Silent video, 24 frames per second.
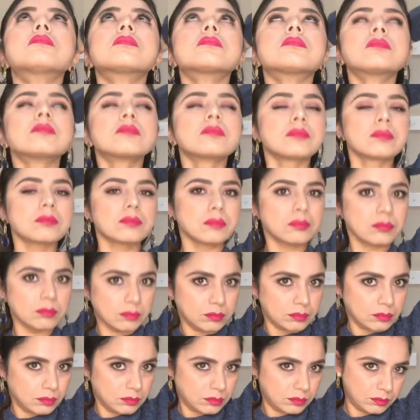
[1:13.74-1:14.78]
on the
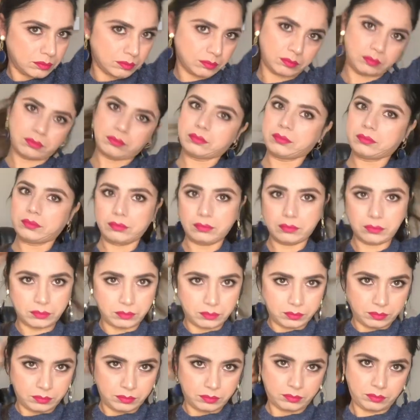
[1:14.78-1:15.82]
top and
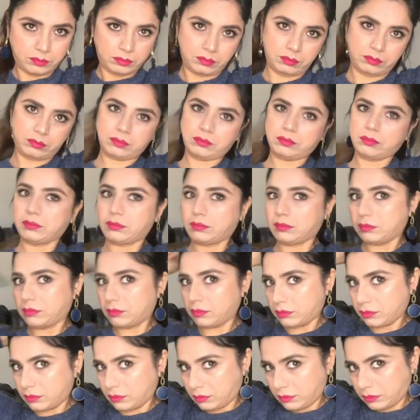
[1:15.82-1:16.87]
leave the rest
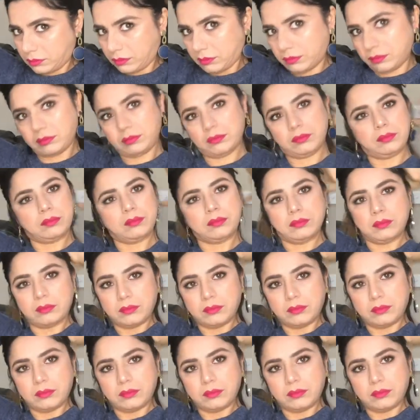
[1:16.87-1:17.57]
hairs down.